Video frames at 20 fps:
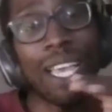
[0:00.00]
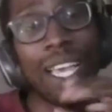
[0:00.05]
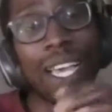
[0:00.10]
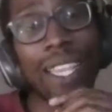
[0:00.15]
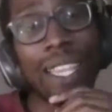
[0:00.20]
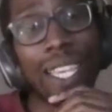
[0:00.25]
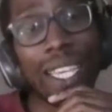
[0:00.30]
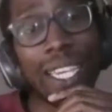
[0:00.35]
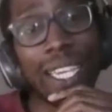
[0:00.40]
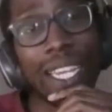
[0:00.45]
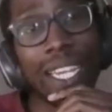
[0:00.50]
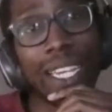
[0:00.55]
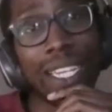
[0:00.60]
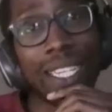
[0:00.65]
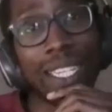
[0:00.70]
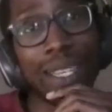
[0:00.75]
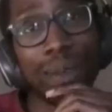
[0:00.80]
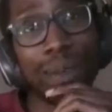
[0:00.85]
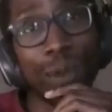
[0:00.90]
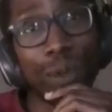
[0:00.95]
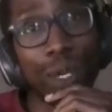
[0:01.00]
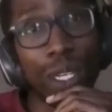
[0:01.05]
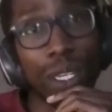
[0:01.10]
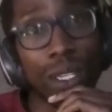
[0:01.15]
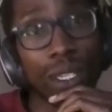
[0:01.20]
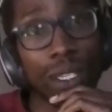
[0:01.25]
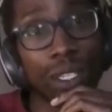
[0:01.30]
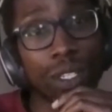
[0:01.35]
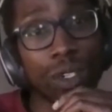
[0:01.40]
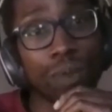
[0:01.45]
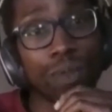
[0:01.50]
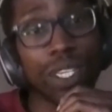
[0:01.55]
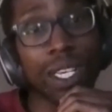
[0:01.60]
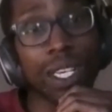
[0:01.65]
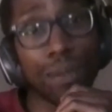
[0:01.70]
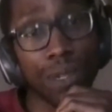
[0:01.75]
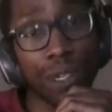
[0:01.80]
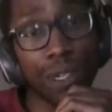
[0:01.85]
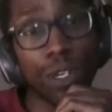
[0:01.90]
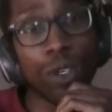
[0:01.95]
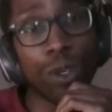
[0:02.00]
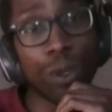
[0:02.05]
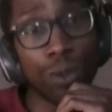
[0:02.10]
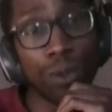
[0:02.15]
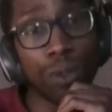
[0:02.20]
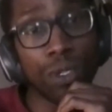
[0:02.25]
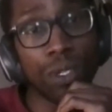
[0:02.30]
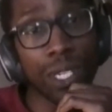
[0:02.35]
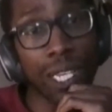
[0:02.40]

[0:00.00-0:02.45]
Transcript: I think in academia we can sometimes lose